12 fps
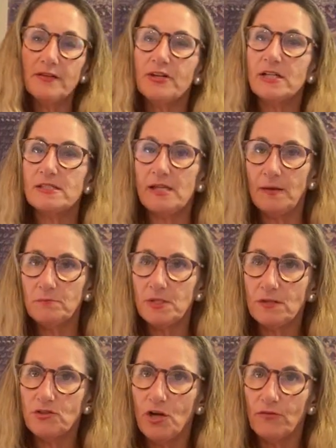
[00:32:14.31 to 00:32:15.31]
very
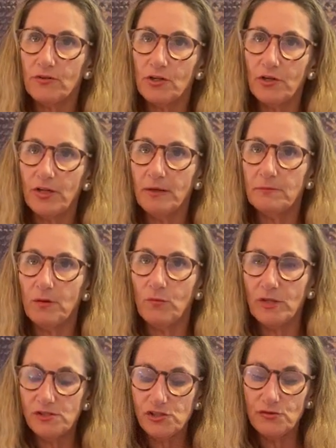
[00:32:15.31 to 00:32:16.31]
tempting to overcook it, but
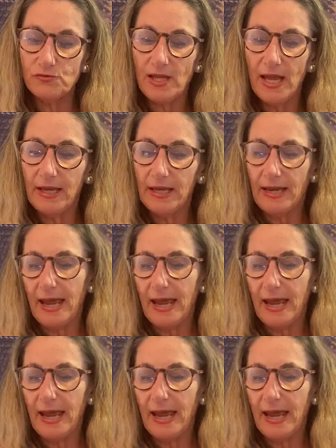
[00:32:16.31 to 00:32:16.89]
once you take it